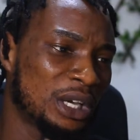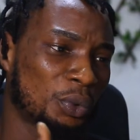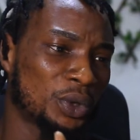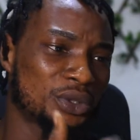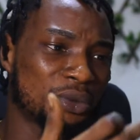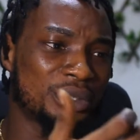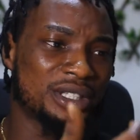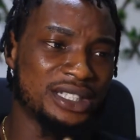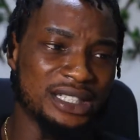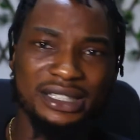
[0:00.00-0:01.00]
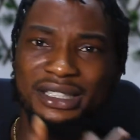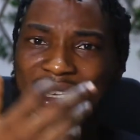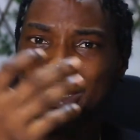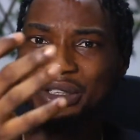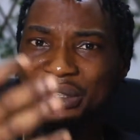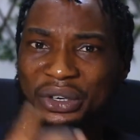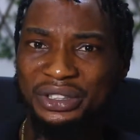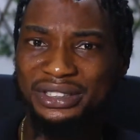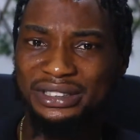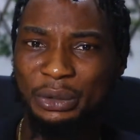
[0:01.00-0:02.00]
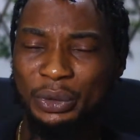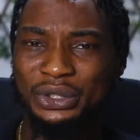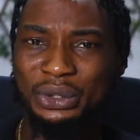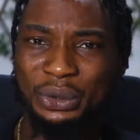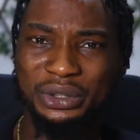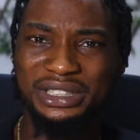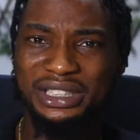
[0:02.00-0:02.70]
what you could see. There was no